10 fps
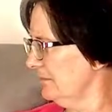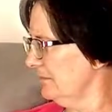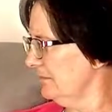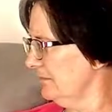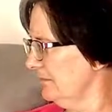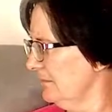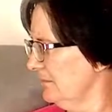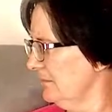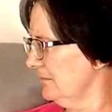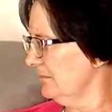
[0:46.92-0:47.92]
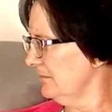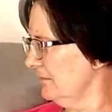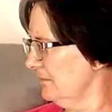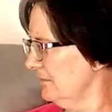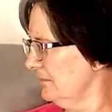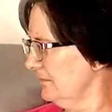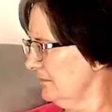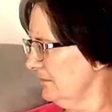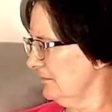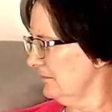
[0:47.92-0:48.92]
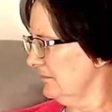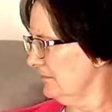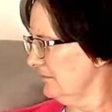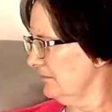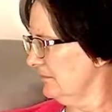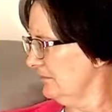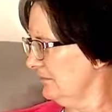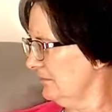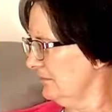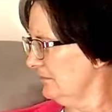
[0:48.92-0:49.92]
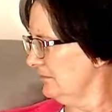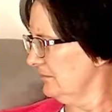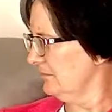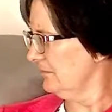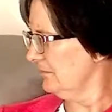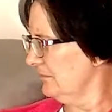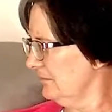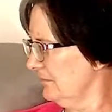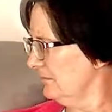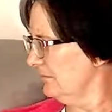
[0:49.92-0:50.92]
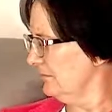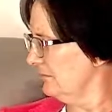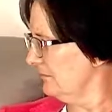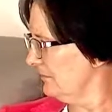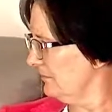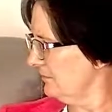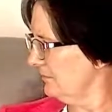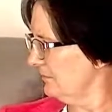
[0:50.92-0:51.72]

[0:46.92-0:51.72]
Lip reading: The person shown says nothing.